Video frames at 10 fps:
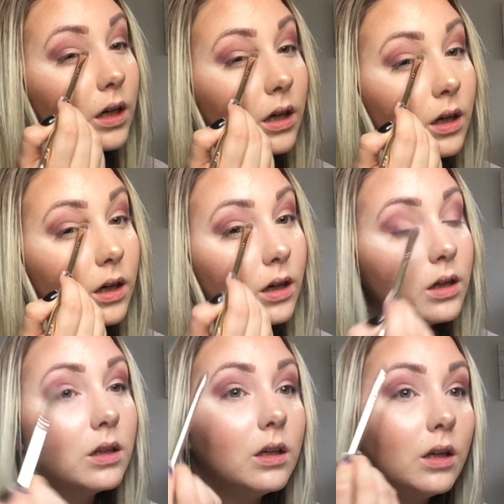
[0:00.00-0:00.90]
here
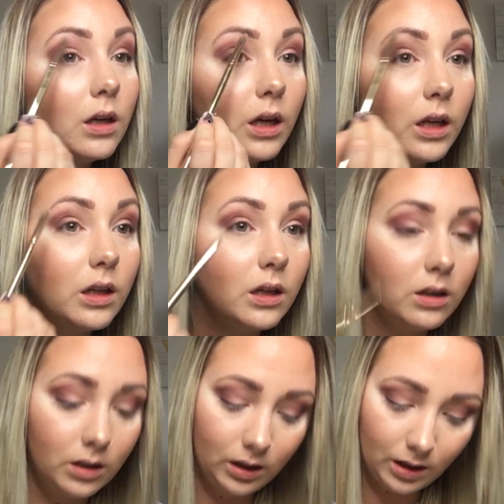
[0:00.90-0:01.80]
and then
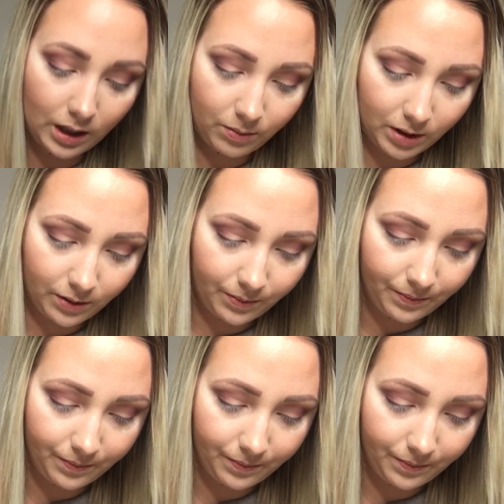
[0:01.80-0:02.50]
underneath the eyebrow.